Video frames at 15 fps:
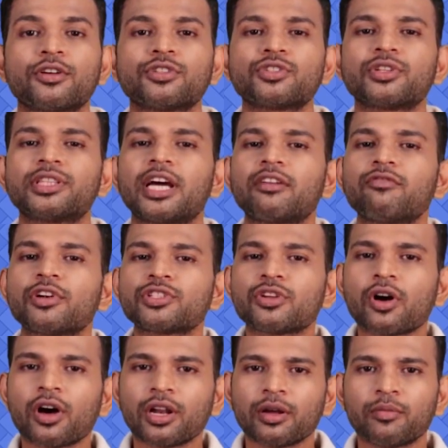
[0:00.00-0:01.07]
So that was
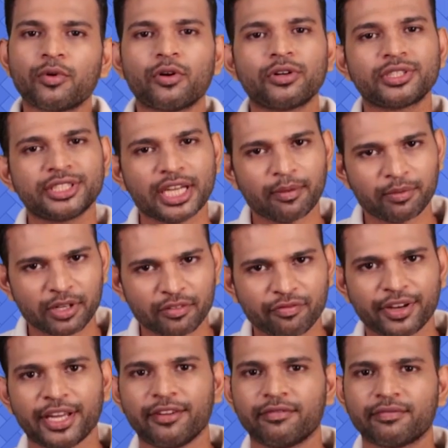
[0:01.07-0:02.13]
all about Chapter
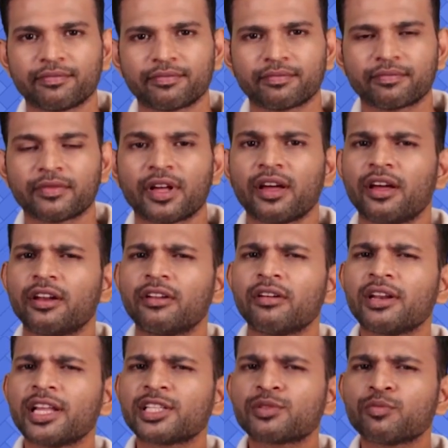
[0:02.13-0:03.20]
5. Now
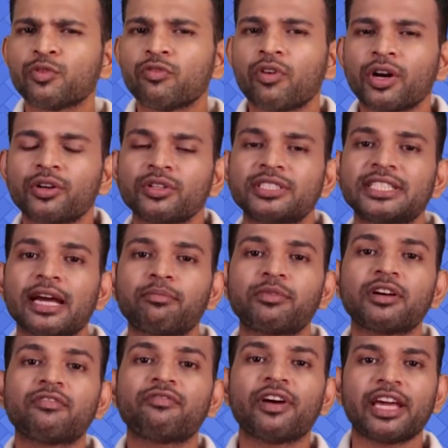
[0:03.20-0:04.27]
let's move on to
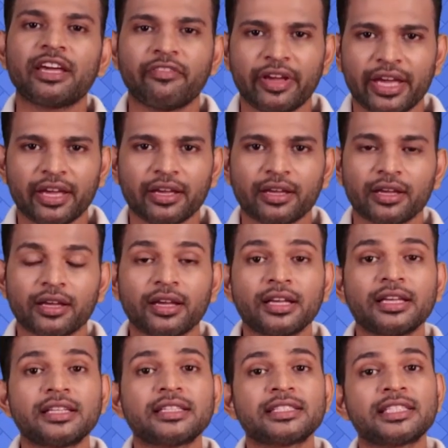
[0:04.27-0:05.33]
Chapter 5A,
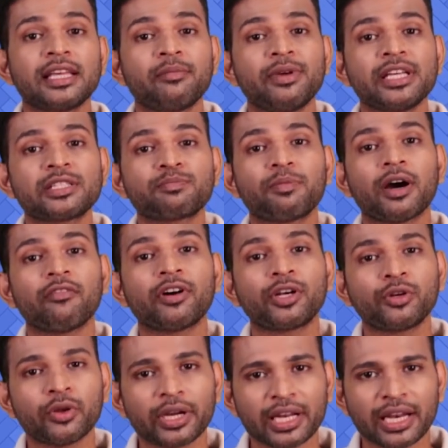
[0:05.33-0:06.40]
SEBI's power
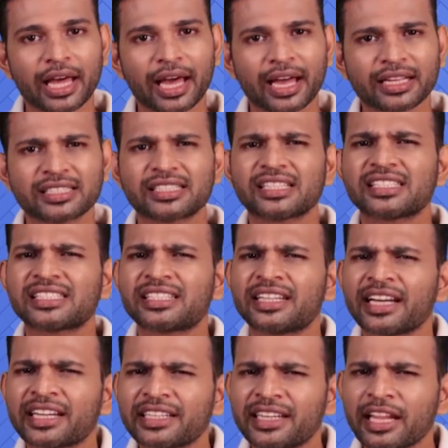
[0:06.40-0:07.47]
to relax
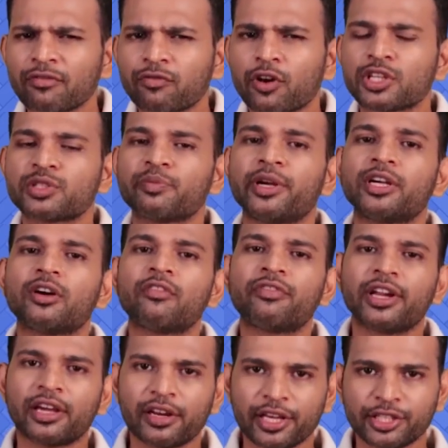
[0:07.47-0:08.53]
strict enforcement of
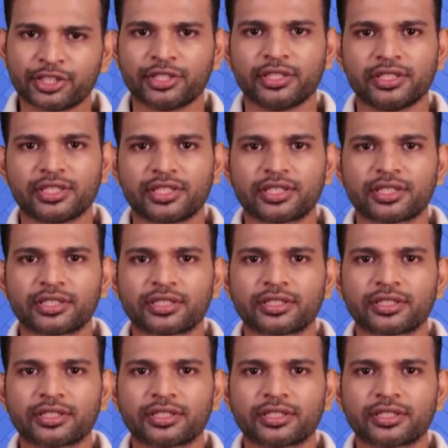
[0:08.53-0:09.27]
regulations.